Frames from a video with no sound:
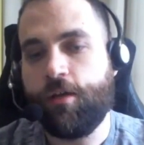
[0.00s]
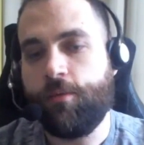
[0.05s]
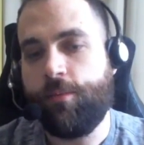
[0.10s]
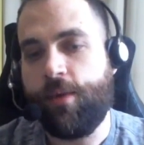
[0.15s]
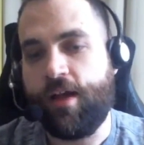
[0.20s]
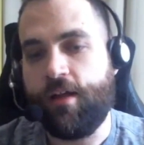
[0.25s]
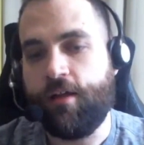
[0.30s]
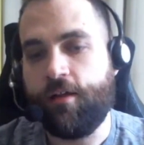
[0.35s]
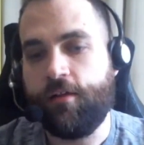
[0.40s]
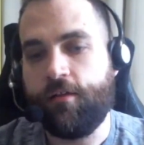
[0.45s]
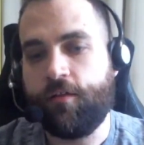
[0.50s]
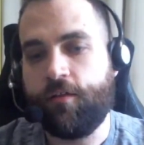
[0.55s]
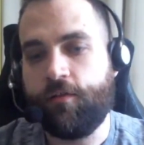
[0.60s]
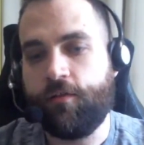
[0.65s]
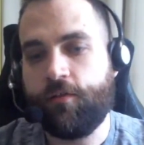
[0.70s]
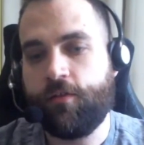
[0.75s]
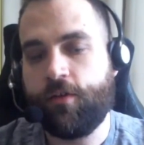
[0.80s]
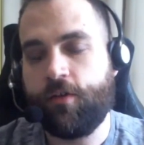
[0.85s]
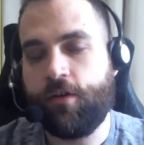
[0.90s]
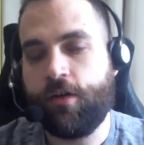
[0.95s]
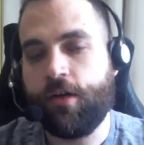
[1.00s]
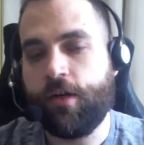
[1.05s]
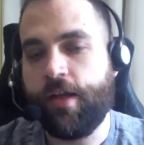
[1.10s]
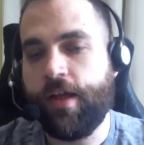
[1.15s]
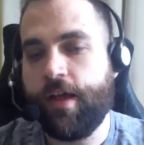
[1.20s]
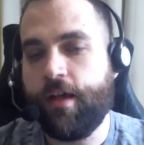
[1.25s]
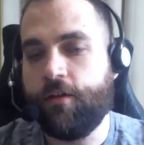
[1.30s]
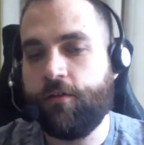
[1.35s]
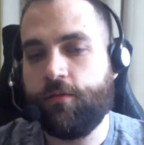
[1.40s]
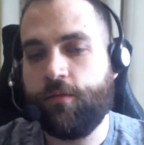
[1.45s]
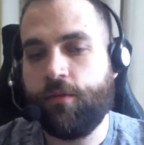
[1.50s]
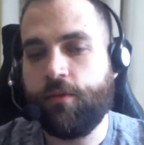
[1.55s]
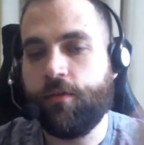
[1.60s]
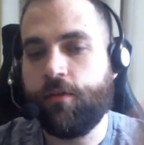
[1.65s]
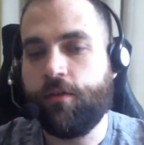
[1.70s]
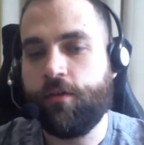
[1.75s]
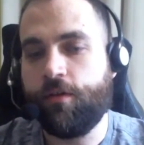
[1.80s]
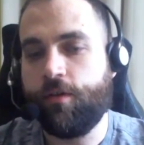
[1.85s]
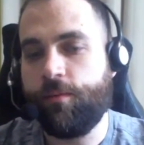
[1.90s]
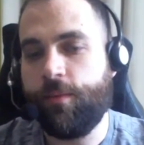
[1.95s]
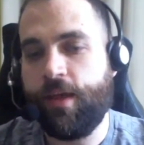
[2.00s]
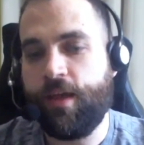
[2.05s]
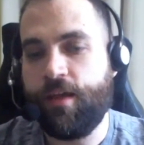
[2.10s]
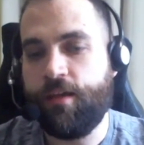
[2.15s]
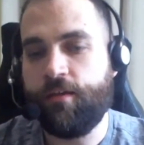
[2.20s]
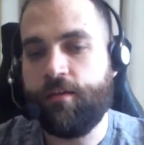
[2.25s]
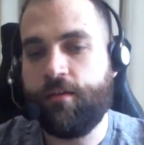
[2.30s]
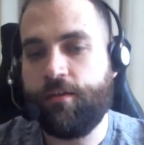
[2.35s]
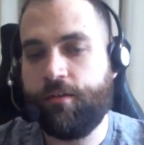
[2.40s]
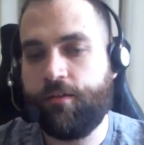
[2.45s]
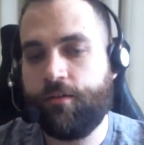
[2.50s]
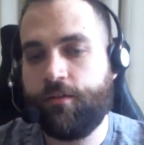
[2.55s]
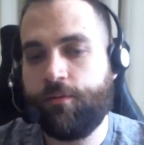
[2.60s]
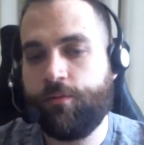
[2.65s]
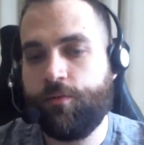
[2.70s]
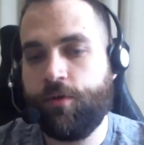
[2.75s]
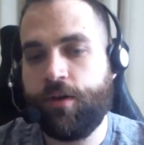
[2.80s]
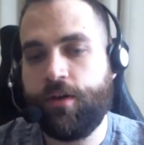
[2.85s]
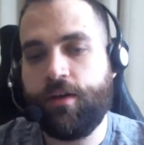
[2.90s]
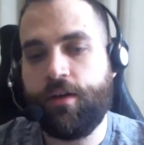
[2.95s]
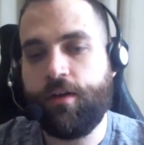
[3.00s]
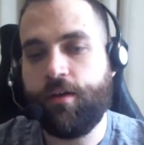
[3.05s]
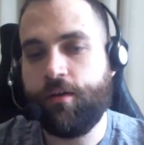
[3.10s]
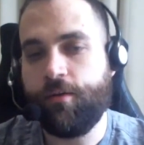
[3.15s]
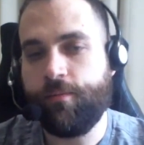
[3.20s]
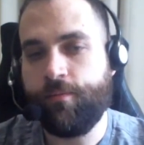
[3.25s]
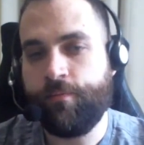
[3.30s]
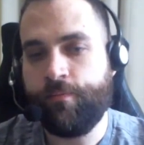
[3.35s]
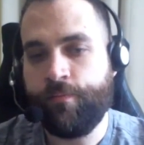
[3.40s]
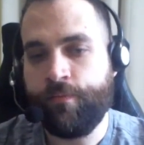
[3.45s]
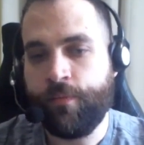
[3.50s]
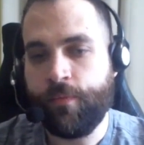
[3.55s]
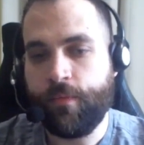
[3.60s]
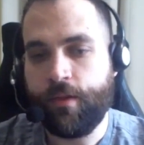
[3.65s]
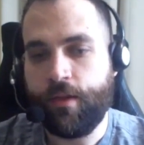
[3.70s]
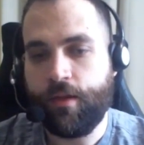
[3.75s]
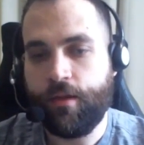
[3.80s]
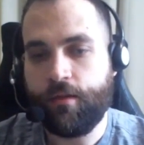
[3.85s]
a balance of a certain account with a little command. It's pretty neat. There's a